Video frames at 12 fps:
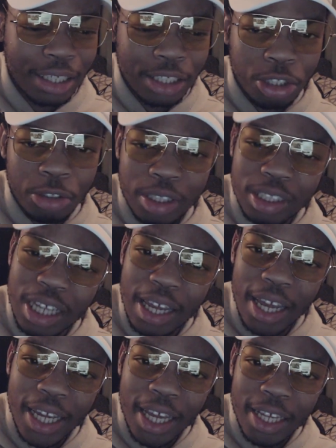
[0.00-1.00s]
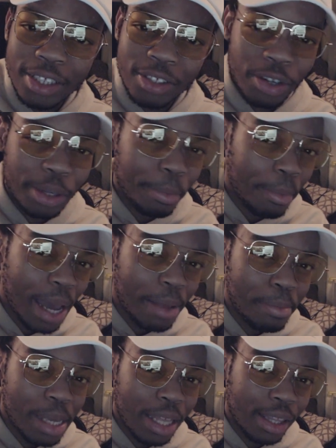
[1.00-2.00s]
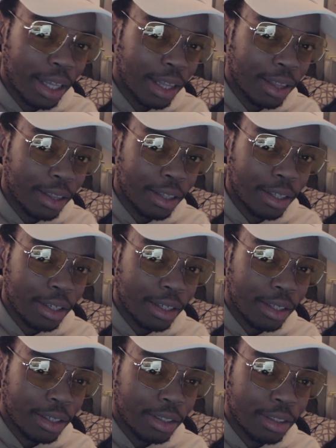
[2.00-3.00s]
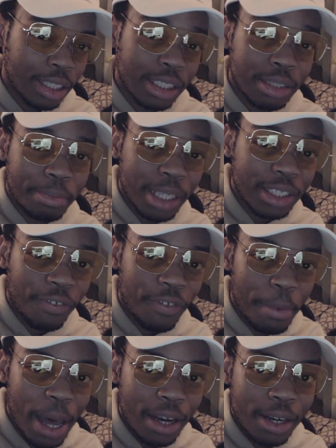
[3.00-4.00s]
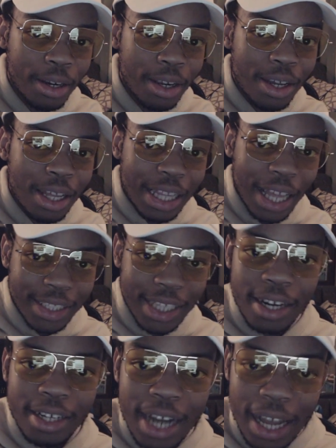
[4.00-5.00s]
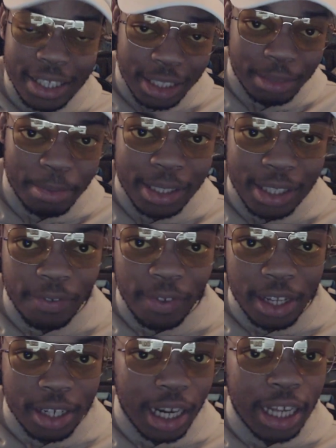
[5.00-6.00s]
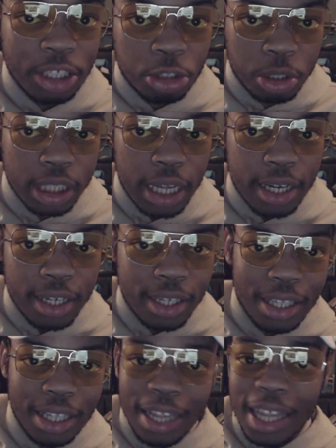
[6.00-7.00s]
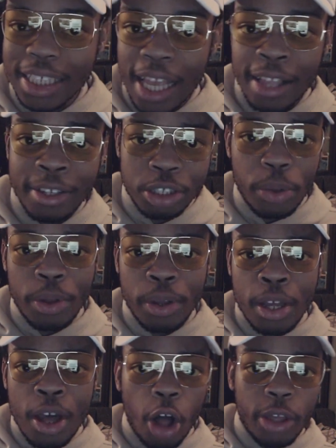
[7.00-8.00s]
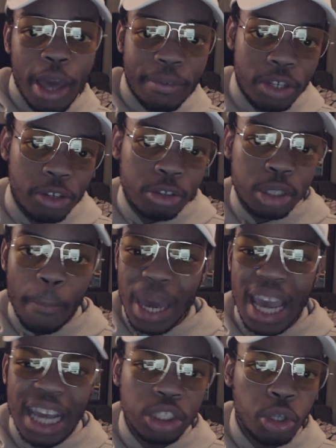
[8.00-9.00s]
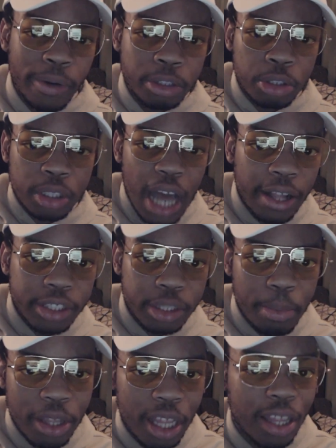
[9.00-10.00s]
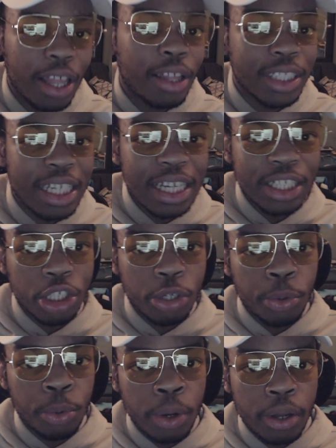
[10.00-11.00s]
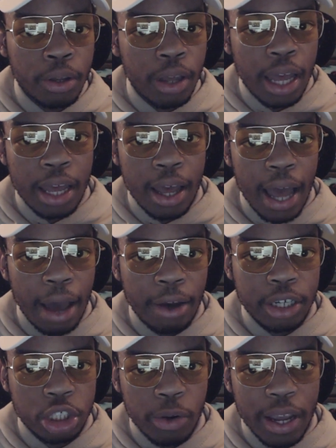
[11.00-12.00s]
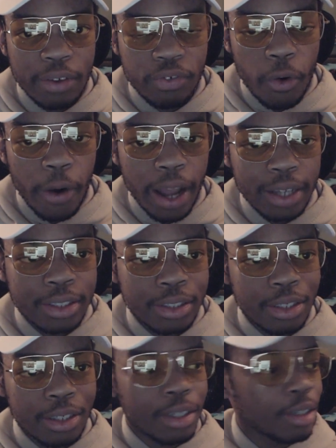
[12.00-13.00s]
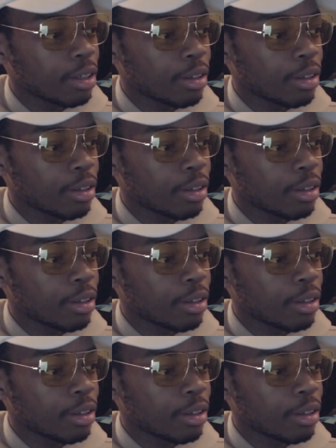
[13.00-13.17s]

interesting, I guess, or you might be a little dismissive about it. Let's say you're not dismissive and you're interested, and then they tell you all you have to do is pay $200 a month and they'll teach you how to trade Forex.